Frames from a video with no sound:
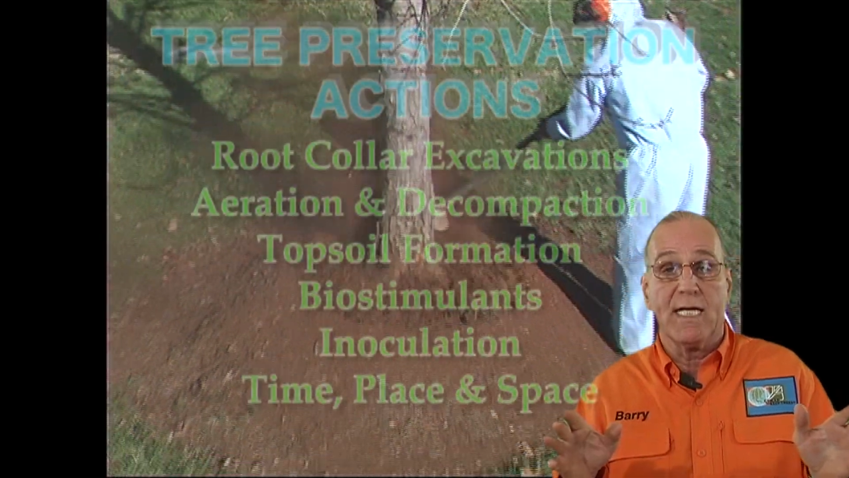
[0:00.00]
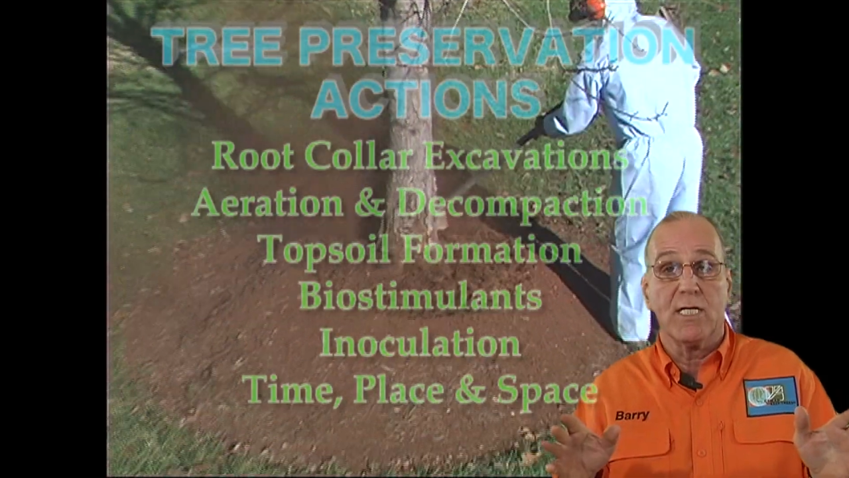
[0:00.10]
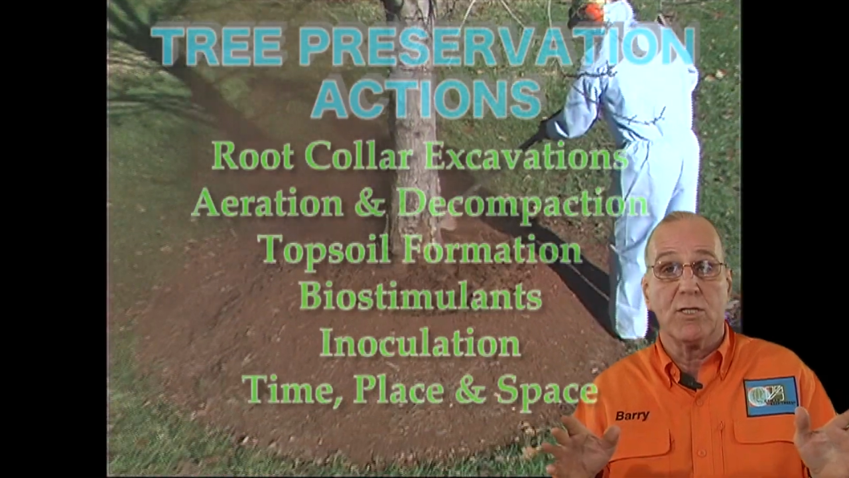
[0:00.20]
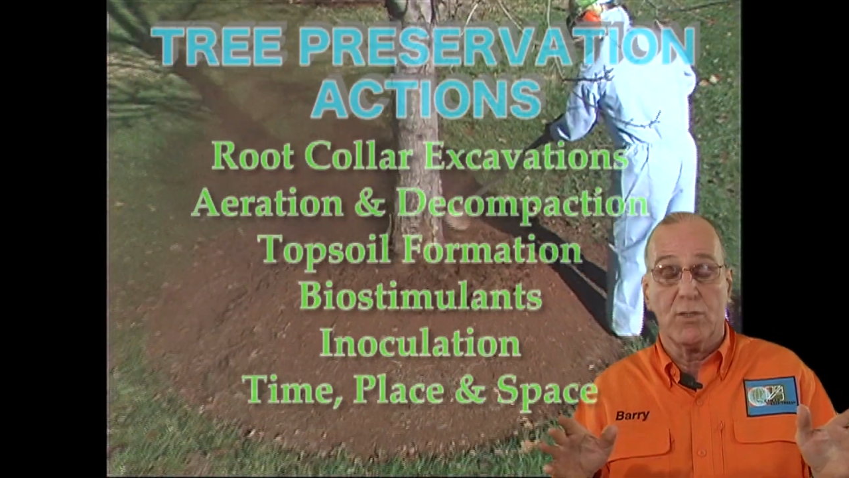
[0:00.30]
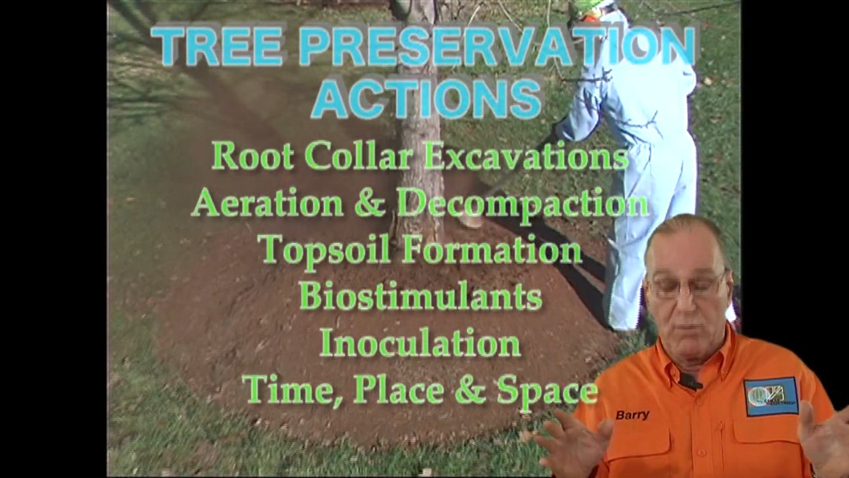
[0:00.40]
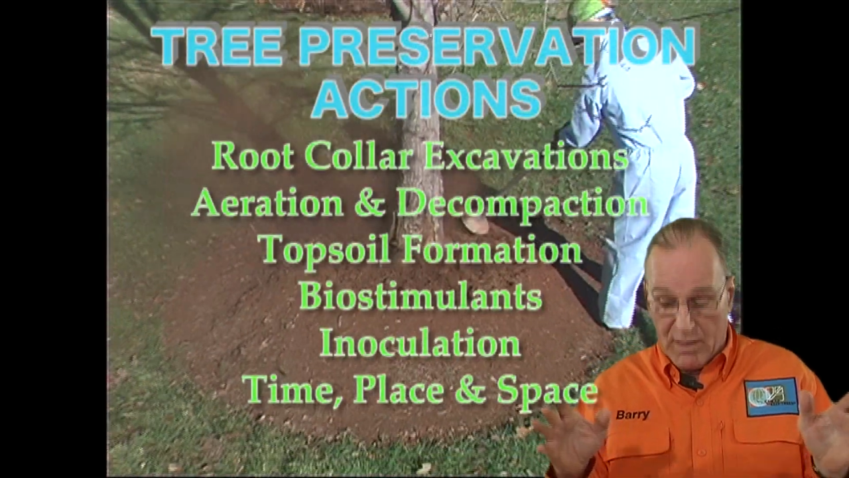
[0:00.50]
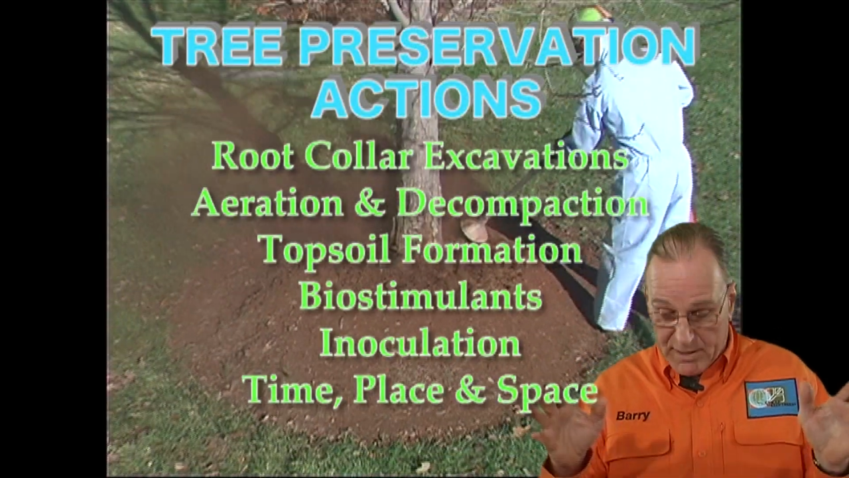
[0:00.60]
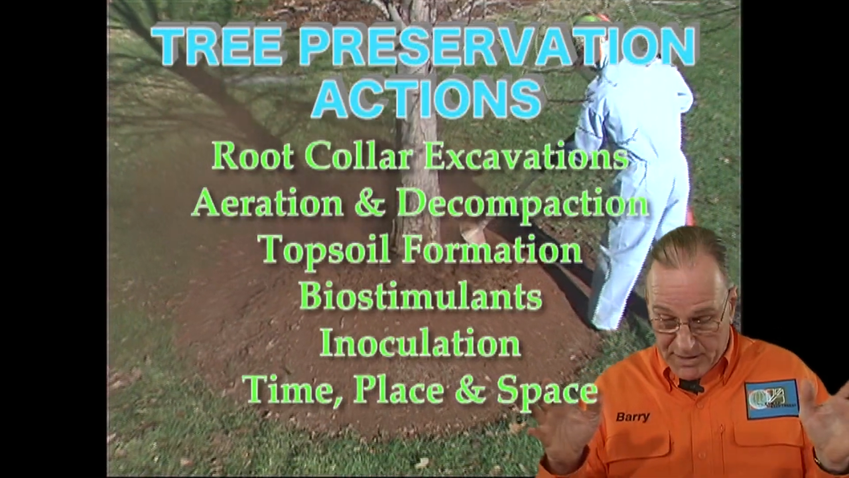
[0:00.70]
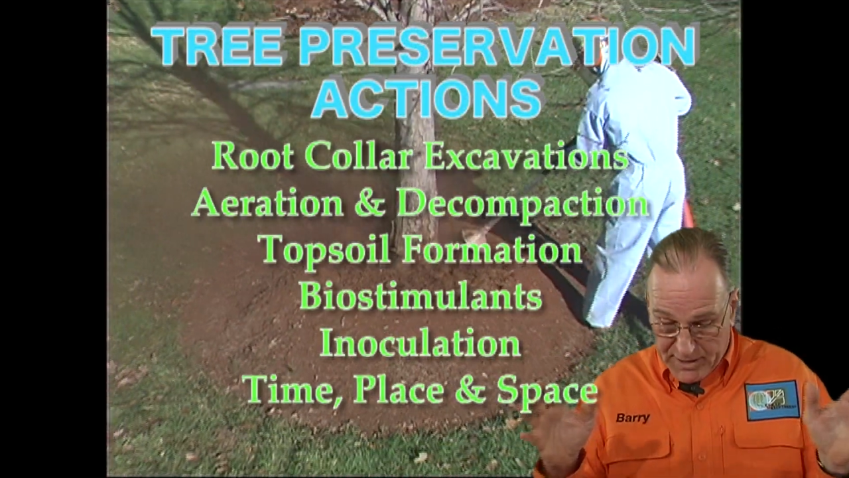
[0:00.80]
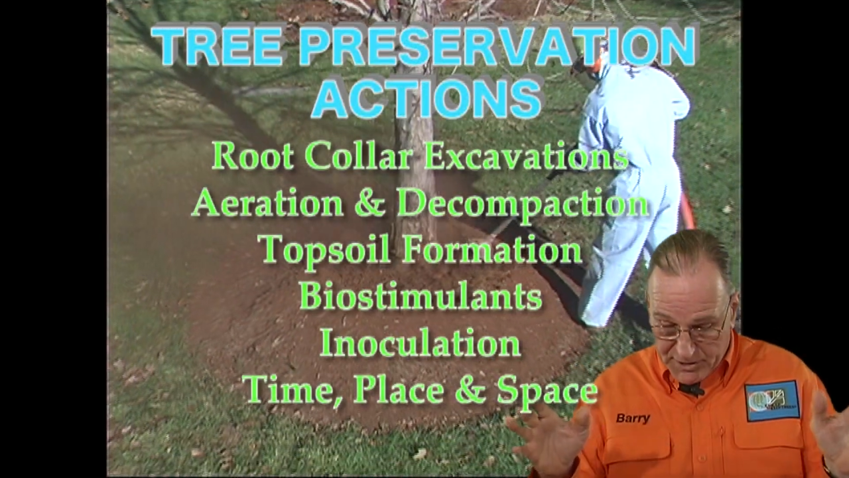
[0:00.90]
into
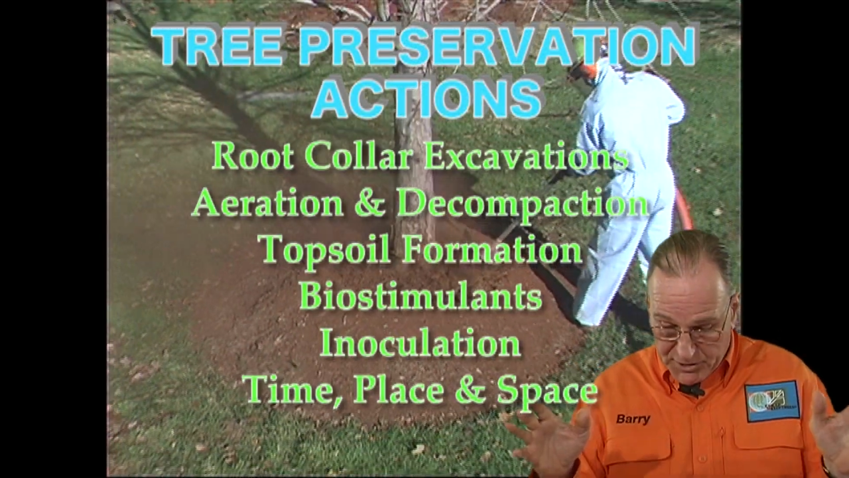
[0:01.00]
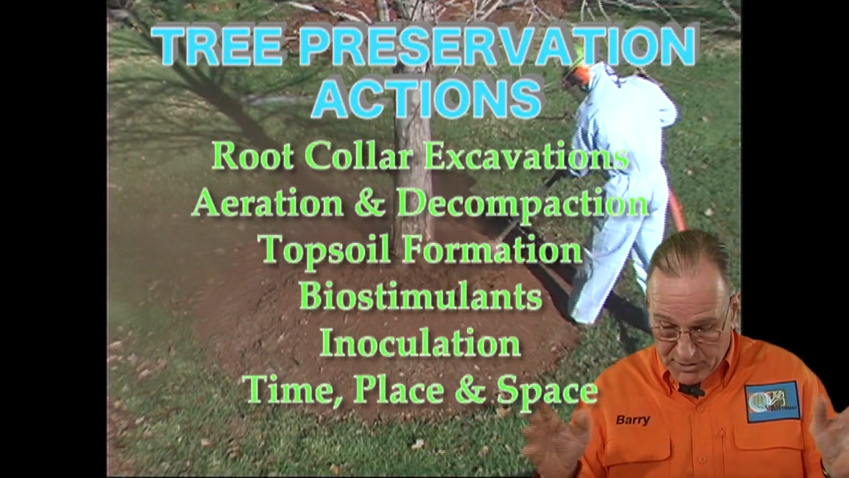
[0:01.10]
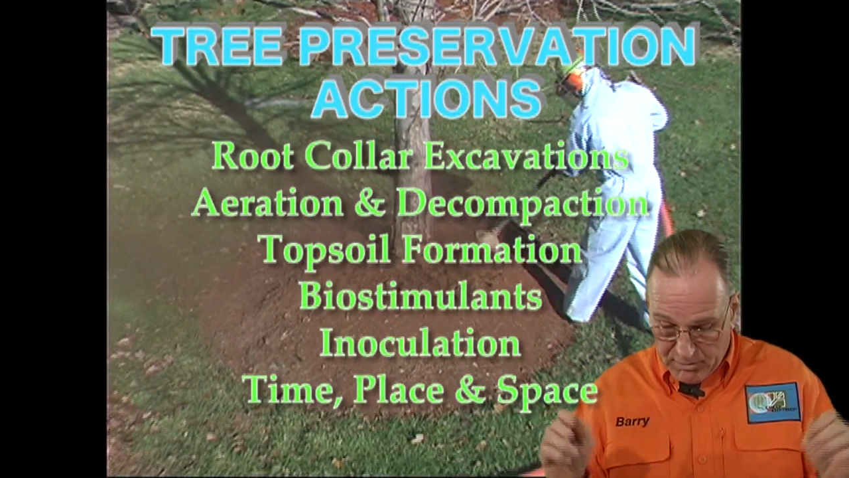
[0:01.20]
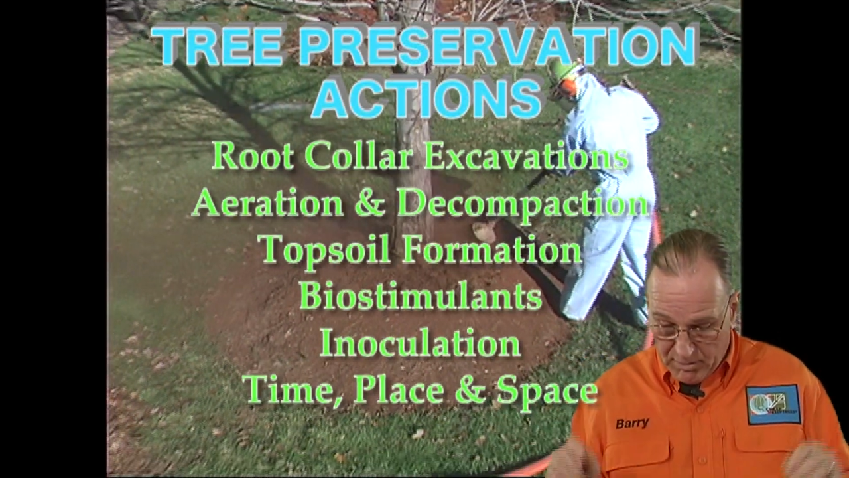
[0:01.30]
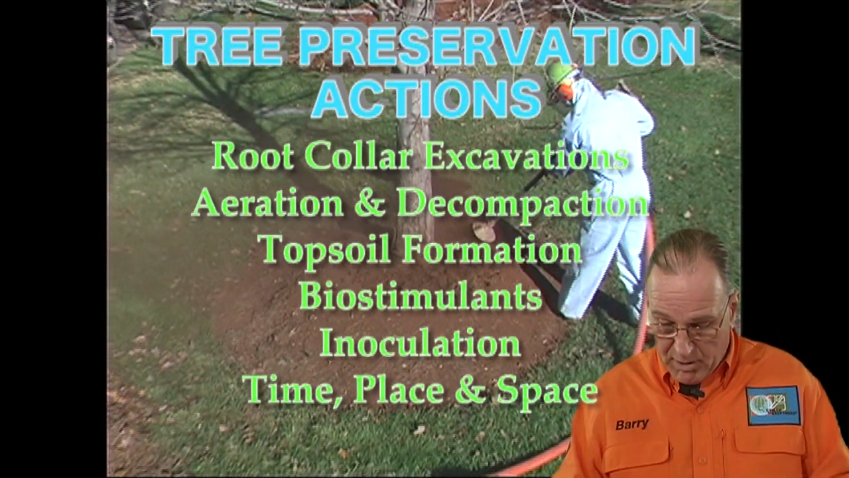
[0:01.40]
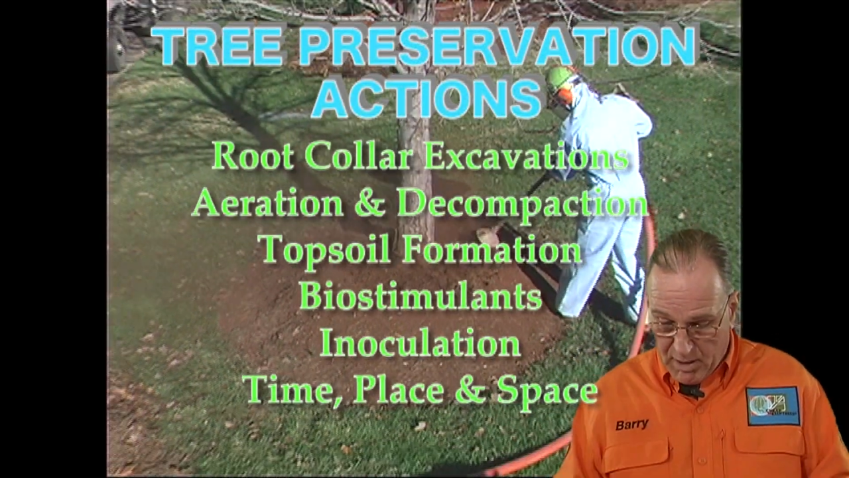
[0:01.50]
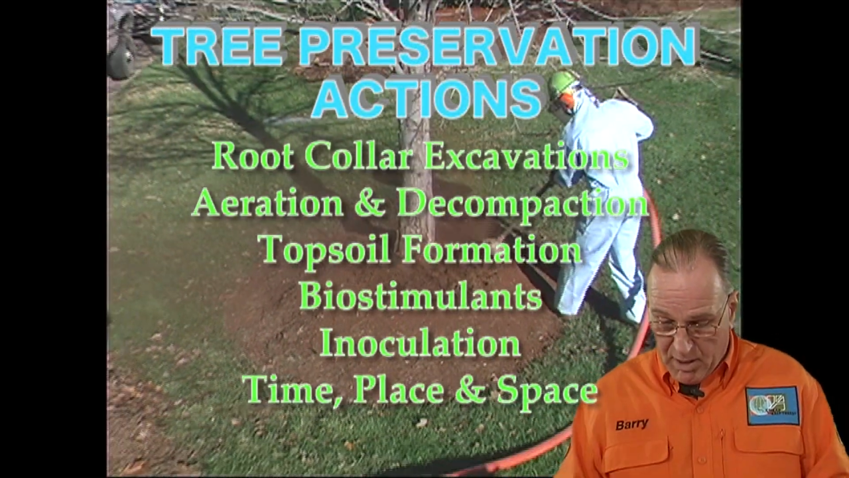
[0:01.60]
additional